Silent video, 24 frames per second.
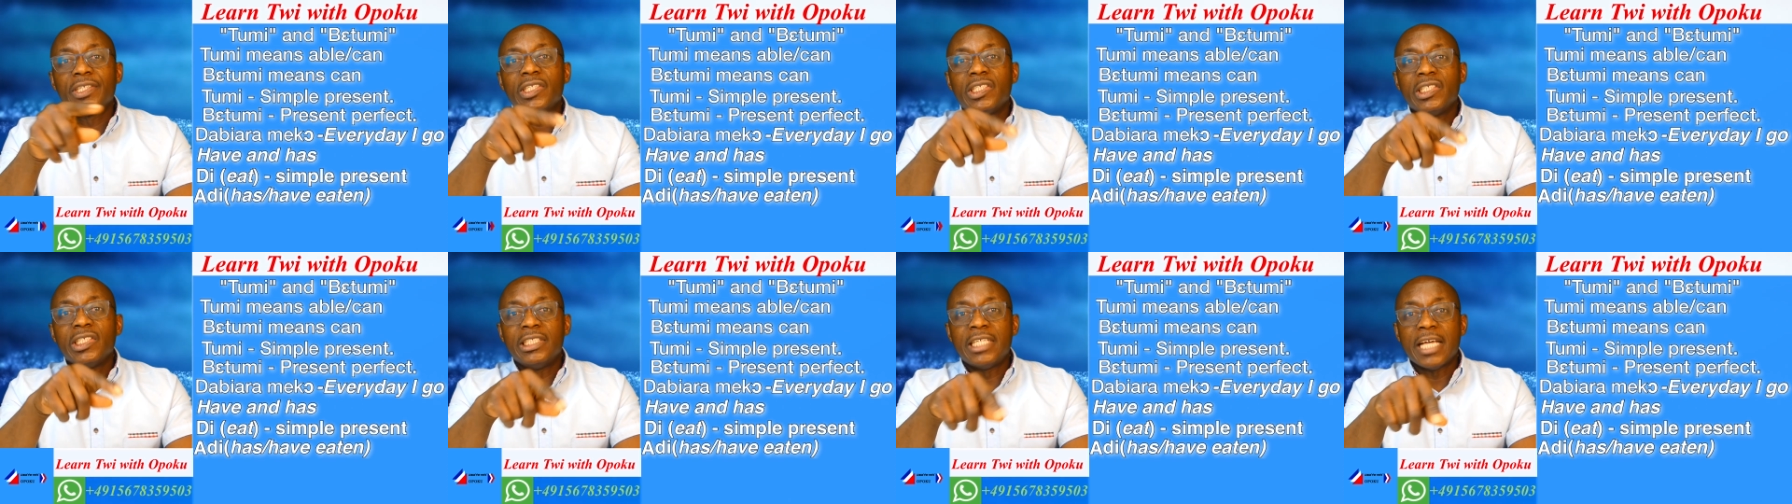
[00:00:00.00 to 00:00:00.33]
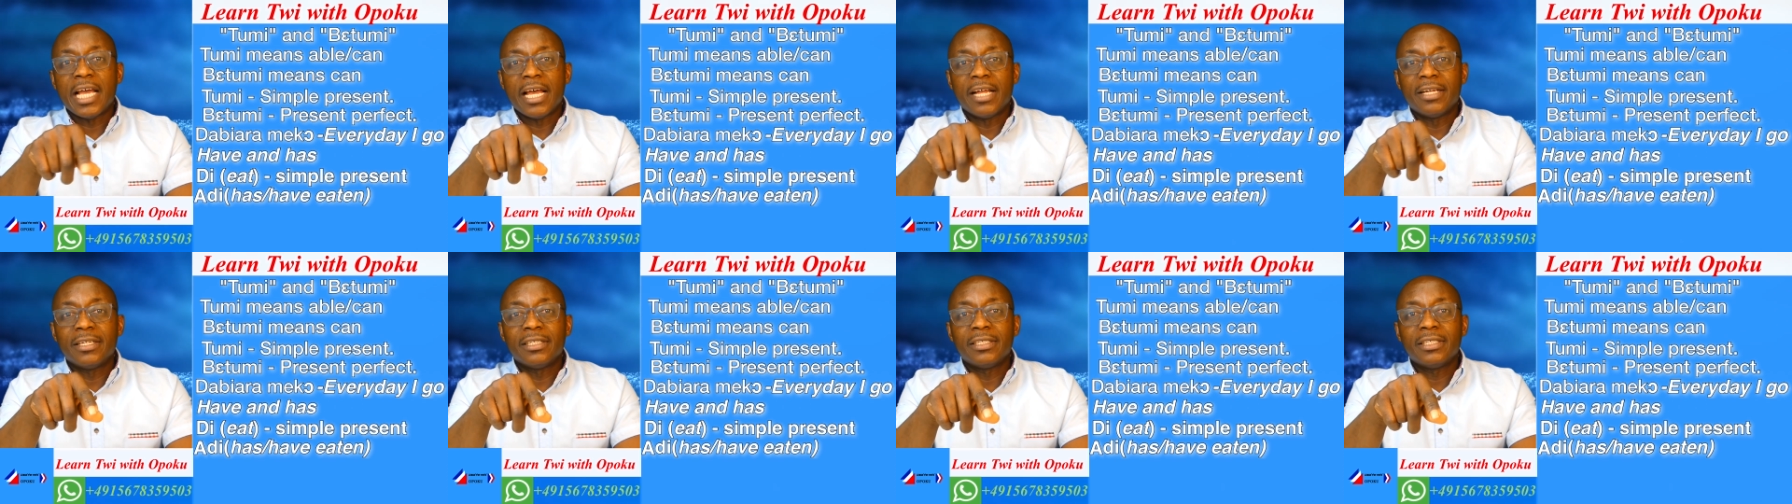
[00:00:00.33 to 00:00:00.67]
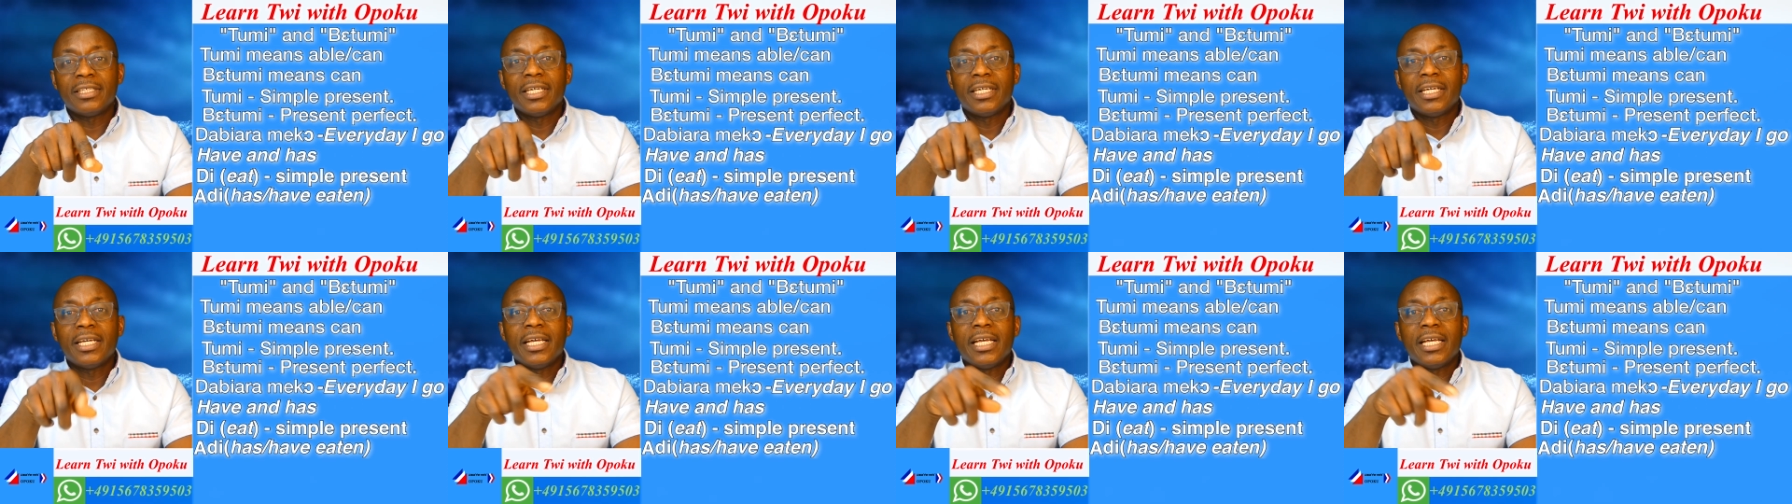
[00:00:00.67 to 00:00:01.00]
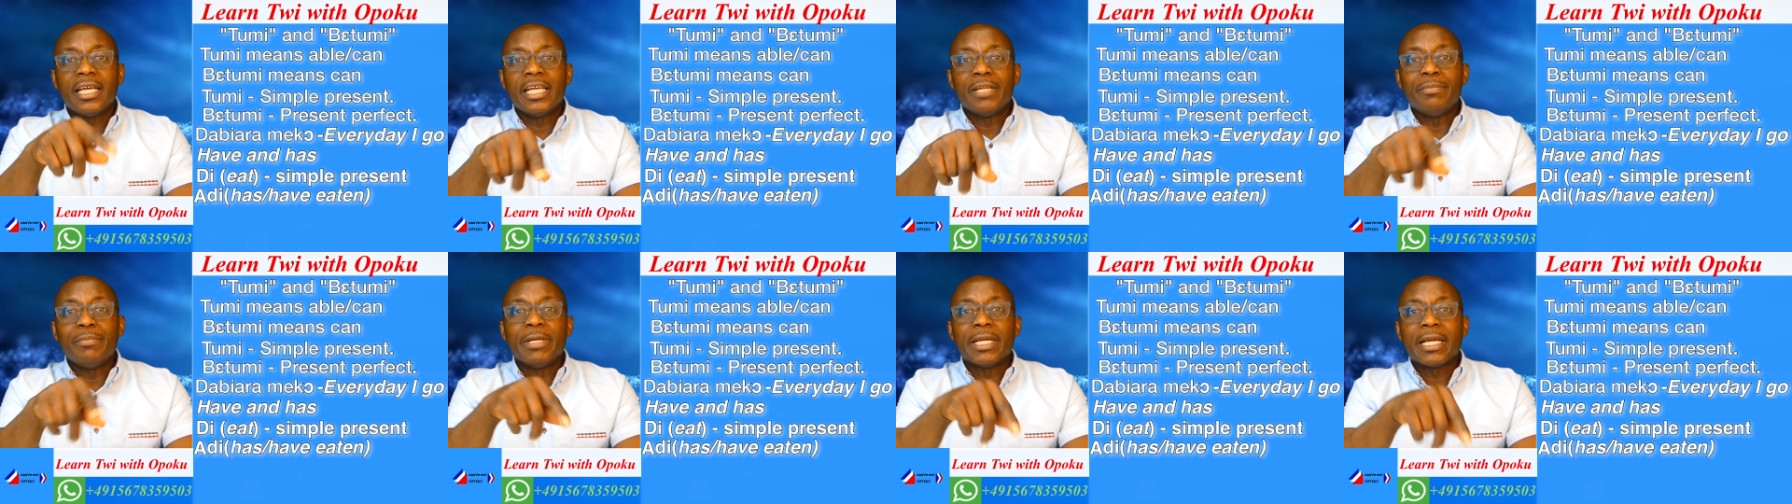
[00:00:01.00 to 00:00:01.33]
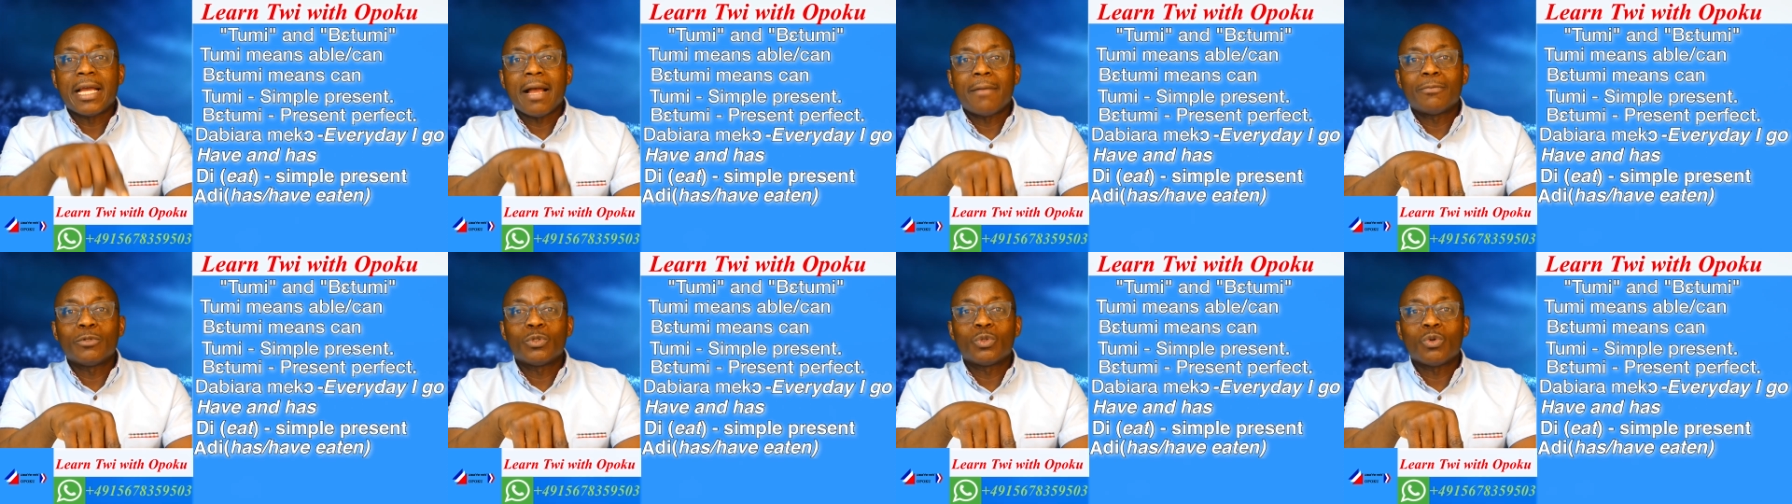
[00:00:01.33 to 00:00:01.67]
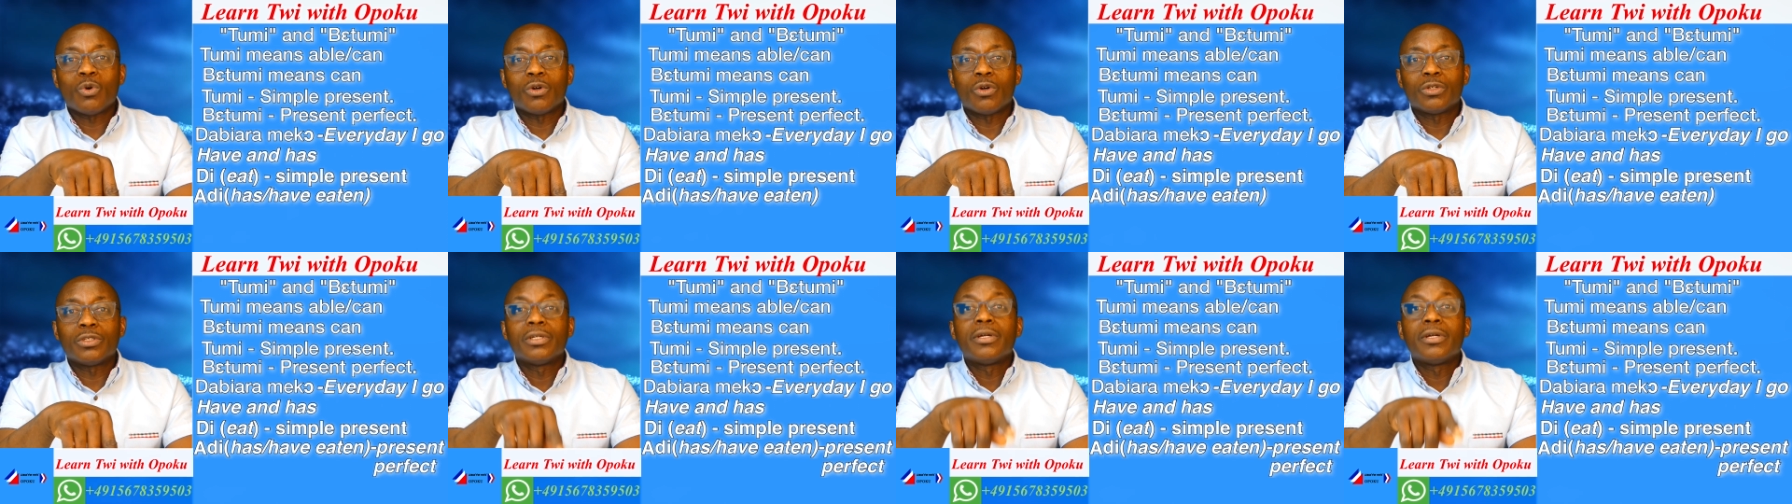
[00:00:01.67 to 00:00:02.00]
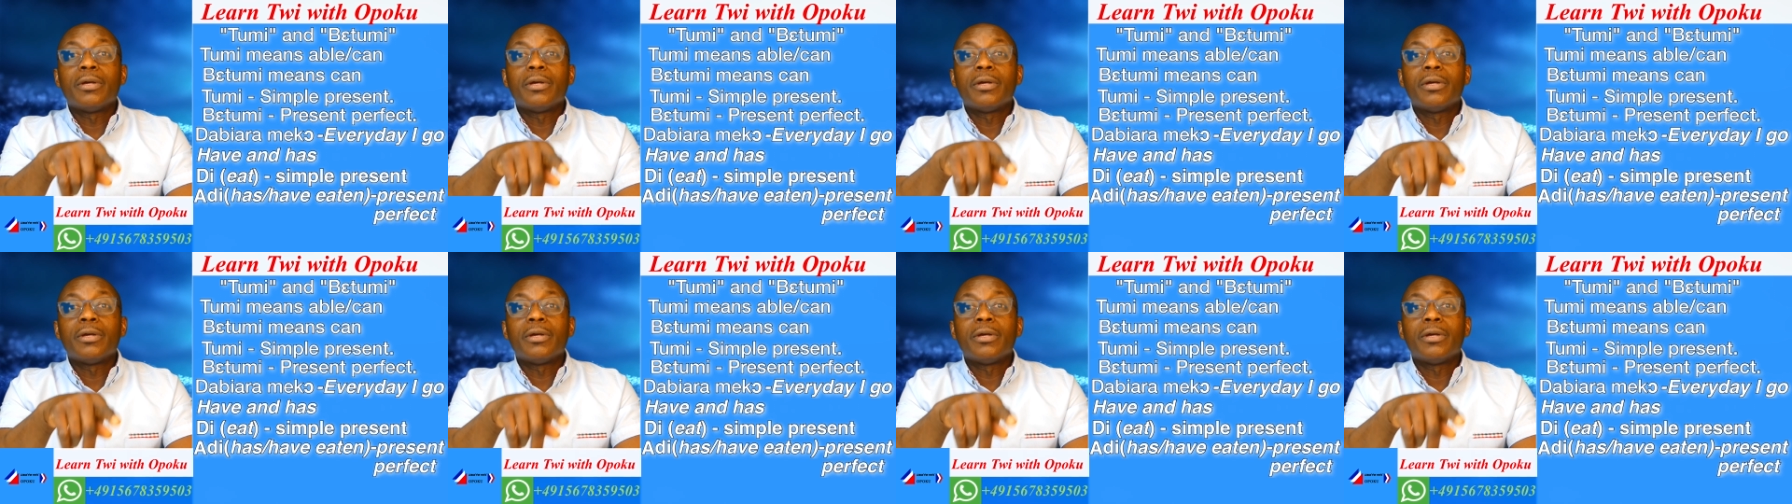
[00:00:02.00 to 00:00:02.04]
then it becomes what?